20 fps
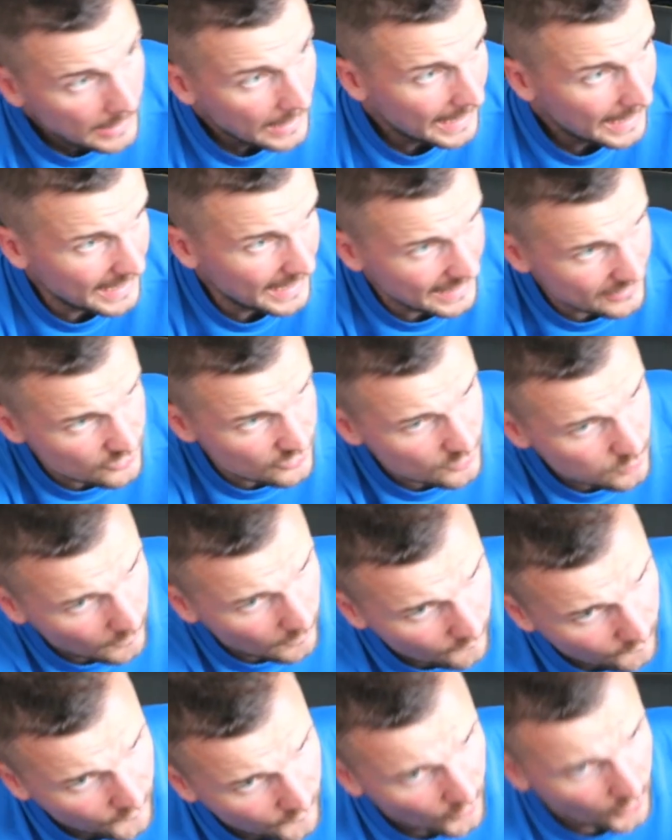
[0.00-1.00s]
I just
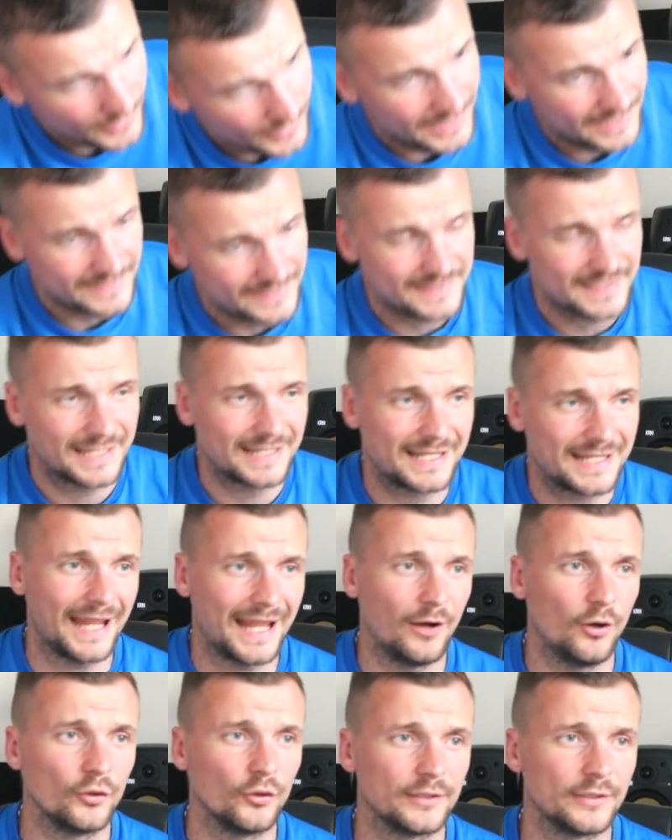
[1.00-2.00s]
want 49ers to get
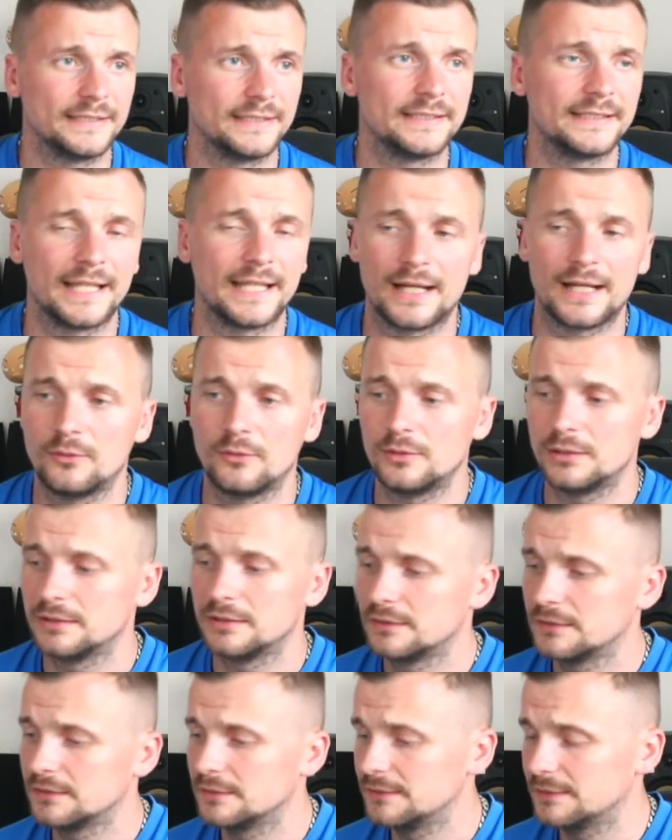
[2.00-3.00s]
on in now,
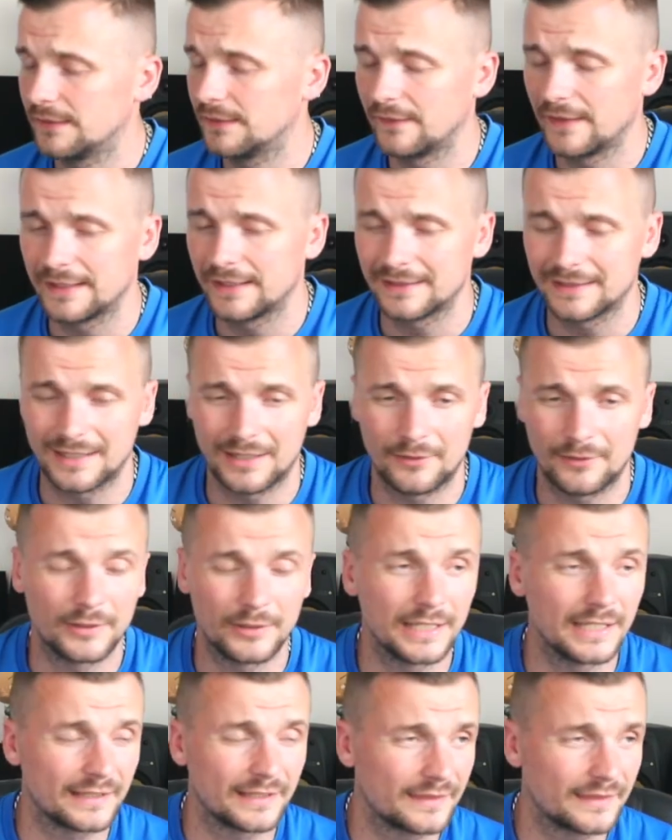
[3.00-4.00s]
and then I
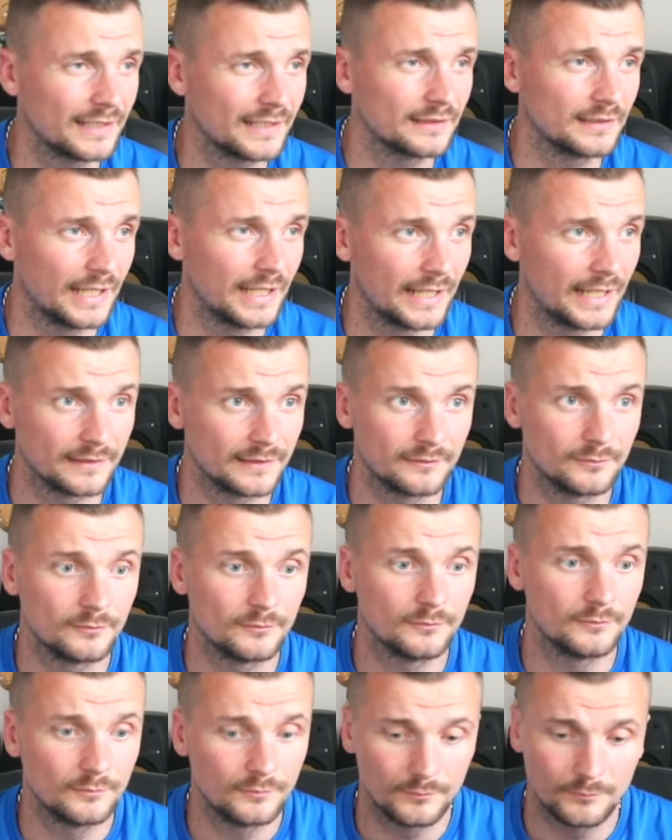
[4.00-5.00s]
really think, like,
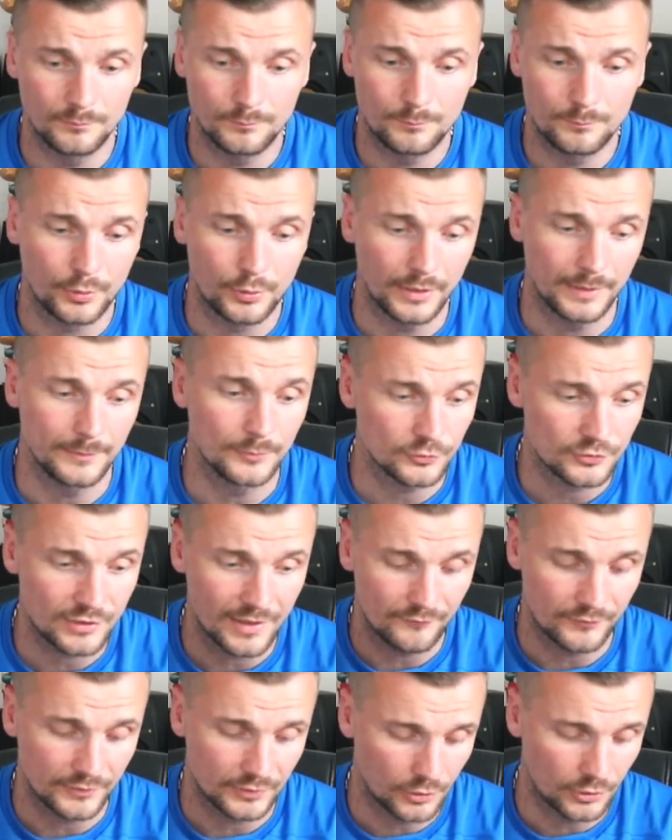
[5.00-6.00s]
pretty much
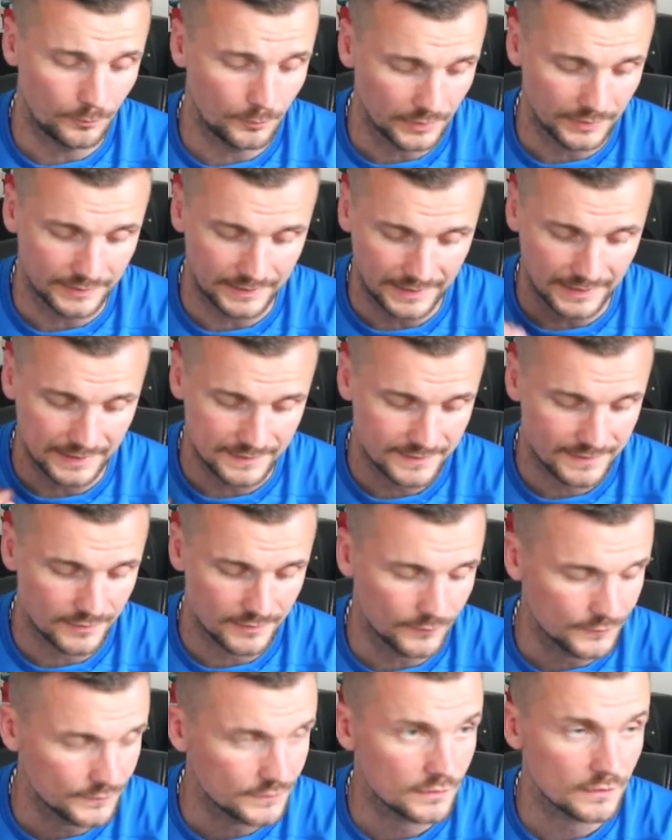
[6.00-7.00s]
every couple of days,
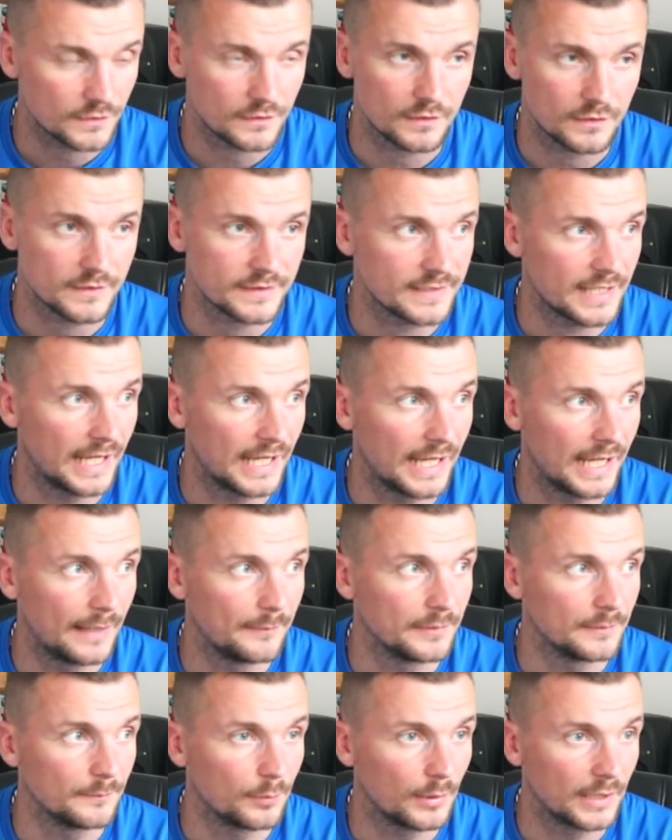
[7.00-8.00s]
stuff's just going to start
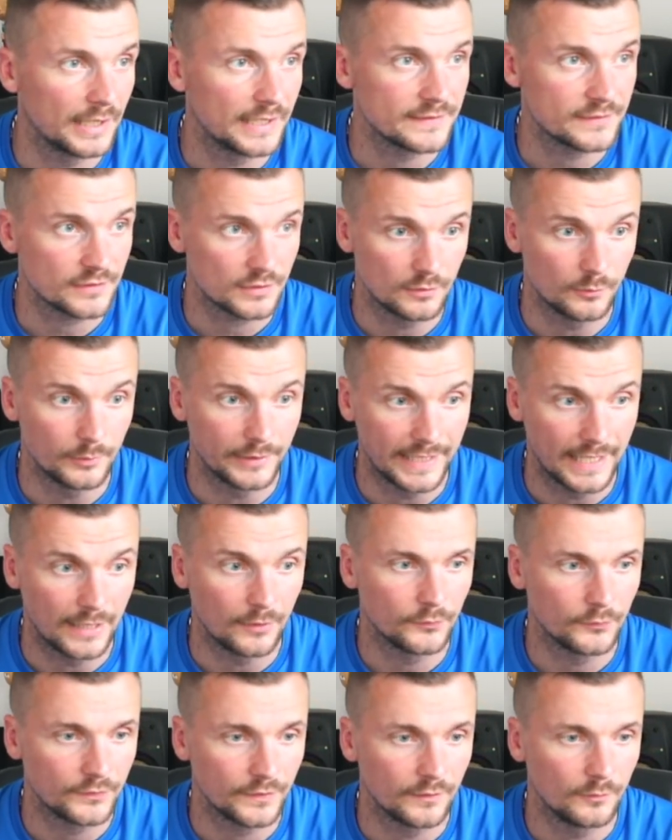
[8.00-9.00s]
happening. Players are going to
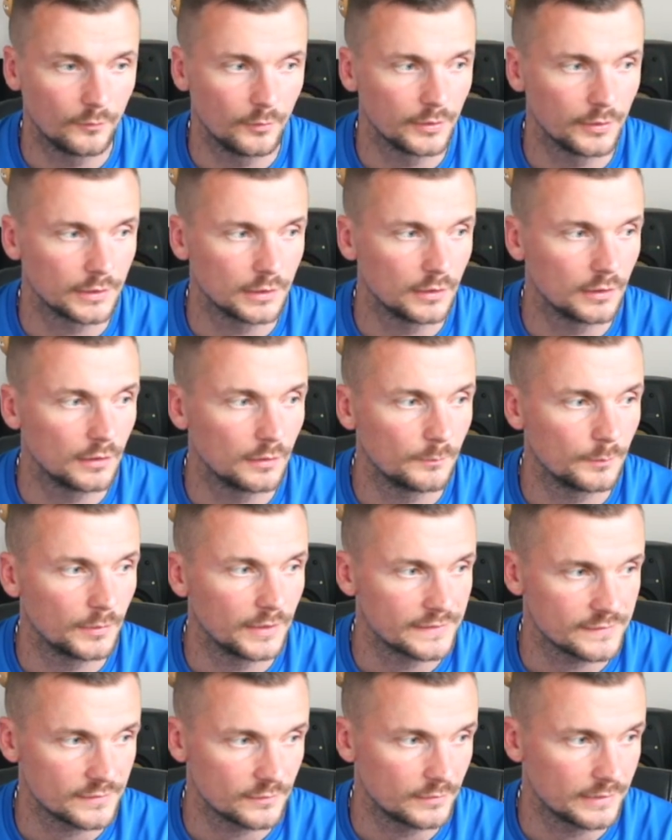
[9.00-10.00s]
announce that they want to go.
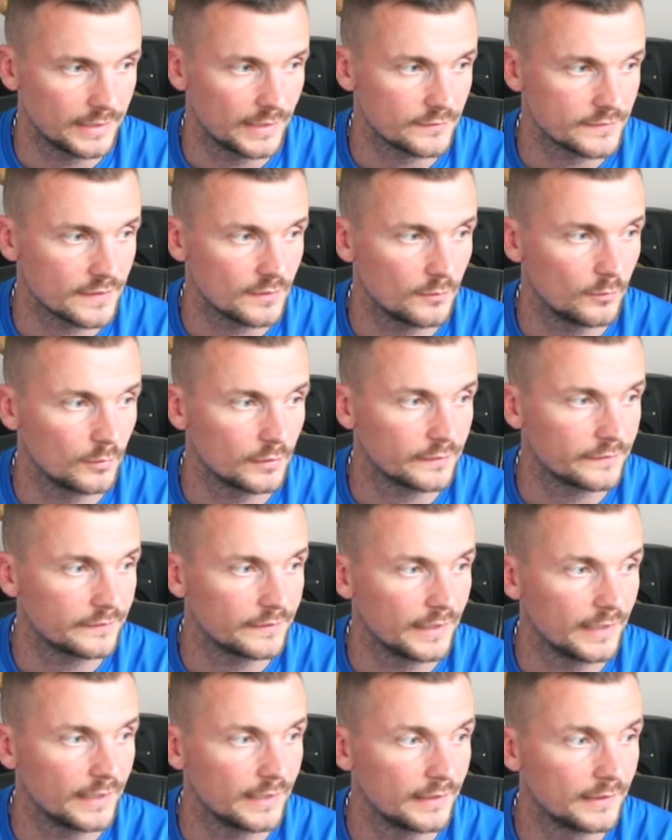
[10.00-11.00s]
Players are going to announce that they want to
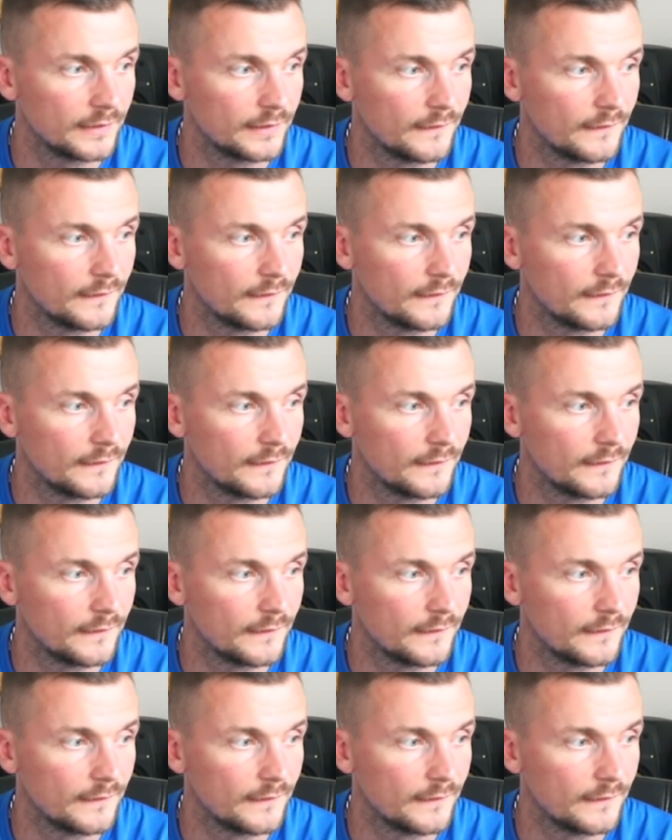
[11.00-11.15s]
stay.